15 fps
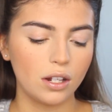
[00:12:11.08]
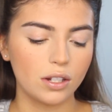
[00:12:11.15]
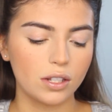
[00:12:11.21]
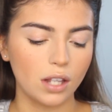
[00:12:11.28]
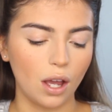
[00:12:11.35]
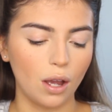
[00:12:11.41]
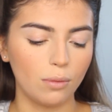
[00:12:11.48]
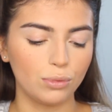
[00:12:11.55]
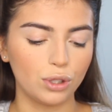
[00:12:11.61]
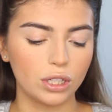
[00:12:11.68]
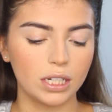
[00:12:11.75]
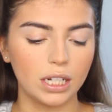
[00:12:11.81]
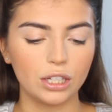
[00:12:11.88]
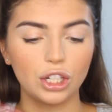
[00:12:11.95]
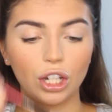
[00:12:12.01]
So I'm
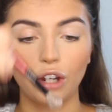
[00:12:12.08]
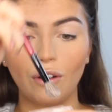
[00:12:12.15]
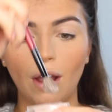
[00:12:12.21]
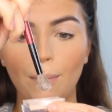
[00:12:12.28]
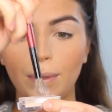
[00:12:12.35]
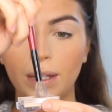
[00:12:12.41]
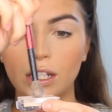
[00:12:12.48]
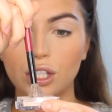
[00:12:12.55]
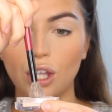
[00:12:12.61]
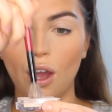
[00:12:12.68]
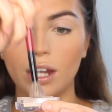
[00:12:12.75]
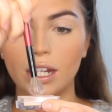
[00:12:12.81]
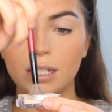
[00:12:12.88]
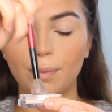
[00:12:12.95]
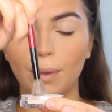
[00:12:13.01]
just literally grabbing the
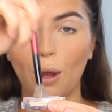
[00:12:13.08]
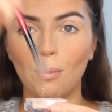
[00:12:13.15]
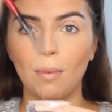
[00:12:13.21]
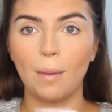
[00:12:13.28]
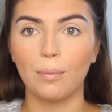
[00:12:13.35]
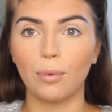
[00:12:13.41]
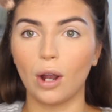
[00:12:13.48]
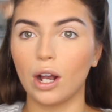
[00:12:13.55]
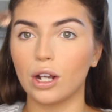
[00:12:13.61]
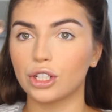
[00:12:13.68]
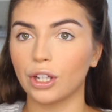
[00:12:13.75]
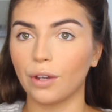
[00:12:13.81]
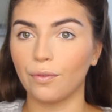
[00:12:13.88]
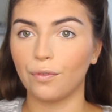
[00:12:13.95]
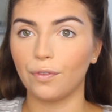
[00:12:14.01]
tiniest bit on my
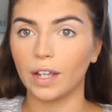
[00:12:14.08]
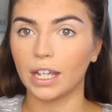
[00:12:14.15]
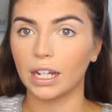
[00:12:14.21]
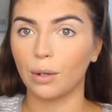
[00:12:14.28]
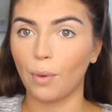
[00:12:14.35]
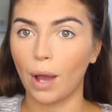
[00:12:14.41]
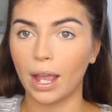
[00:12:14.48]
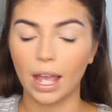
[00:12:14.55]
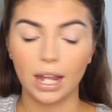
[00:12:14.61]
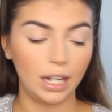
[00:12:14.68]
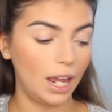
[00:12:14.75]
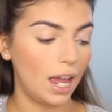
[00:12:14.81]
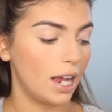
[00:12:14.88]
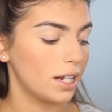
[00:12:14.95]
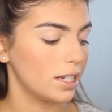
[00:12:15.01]
brush and flicking away
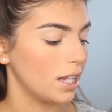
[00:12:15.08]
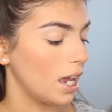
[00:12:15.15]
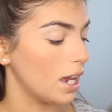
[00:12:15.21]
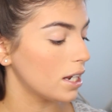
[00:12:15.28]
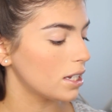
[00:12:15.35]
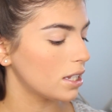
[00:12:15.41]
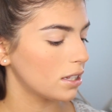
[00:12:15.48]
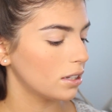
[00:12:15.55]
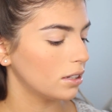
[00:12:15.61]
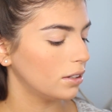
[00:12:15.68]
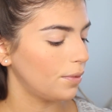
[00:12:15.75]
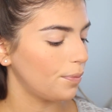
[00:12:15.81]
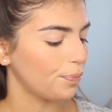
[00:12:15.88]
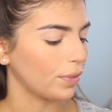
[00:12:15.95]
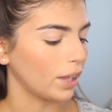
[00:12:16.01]
any excess,
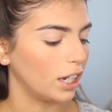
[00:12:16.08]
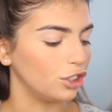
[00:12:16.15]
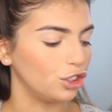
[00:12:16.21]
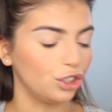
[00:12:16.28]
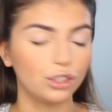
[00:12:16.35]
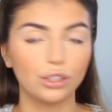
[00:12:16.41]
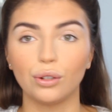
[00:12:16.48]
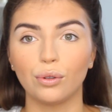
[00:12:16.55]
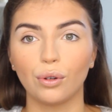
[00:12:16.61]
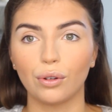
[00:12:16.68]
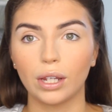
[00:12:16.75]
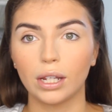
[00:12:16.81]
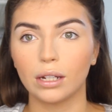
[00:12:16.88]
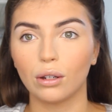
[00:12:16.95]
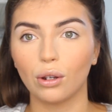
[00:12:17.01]
as you do not
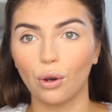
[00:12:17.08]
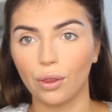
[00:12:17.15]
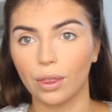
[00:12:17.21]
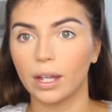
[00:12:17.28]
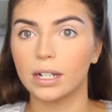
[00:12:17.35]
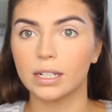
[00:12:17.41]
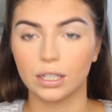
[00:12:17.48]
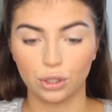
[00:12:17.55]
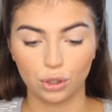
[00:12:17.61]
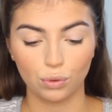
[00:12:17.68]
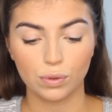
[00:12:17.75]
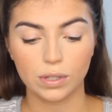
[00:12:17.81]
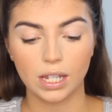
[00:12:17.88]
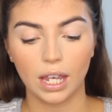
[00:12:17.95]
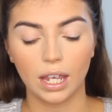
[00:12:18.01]
need a lot of this, as
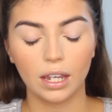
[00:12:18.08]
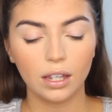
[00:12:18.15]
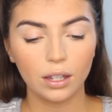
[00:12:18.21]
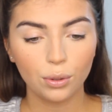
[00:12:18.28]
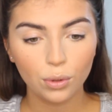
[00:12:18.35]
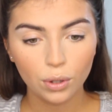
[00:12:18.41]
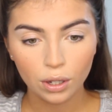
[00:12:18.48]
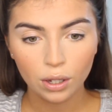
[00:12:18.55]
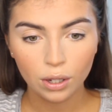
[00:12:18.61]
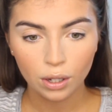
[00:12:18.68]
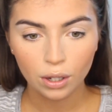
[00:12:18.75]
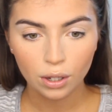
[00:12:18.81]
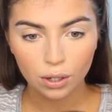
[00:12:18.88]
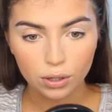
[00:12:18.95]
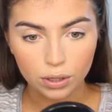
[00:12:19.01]
you'll see.
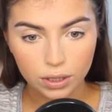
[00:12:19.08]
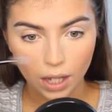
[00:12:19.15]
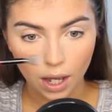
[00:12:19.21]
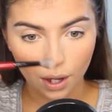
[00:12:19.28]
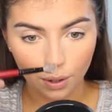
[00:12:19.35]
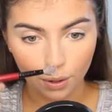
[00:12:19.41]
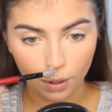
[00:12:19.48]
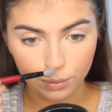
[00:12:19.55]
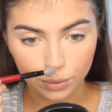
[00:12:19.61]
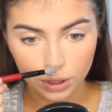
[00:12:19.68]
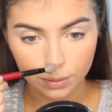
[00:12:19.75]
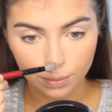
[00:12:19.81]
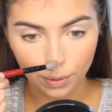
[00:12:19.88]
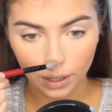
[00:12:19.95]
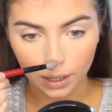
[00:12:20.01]
So I'm
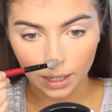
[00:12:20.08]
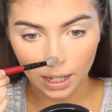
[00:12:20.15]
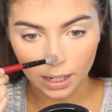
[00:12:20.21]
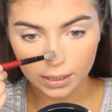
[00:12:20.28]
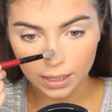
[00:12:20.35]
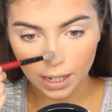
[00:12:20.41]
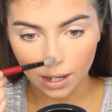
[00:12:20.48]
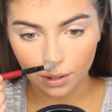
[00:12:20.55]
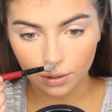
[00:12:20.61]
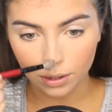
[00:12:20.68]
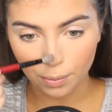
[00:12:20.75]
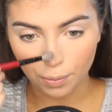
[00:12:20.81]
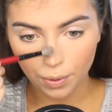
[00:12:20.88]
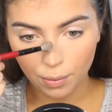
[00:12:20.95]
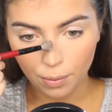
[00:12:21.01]
just putting that down
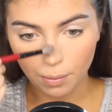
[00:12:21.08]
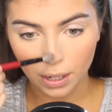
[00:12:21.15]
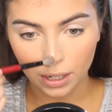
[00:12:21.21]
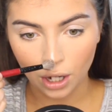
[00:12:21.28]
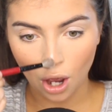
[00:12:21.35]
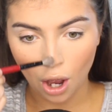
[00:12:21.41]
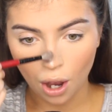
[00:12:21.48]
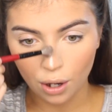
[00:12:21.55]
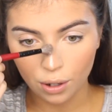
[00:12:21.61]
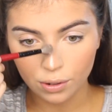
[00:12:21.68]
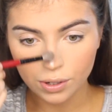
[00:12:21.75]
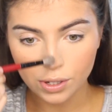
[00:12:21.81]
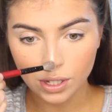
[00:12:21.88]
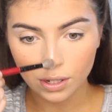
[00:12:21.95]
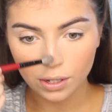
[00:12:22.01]
the brim of my
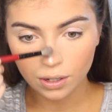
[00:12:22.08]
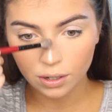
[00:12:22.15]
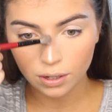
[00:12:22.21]
nose,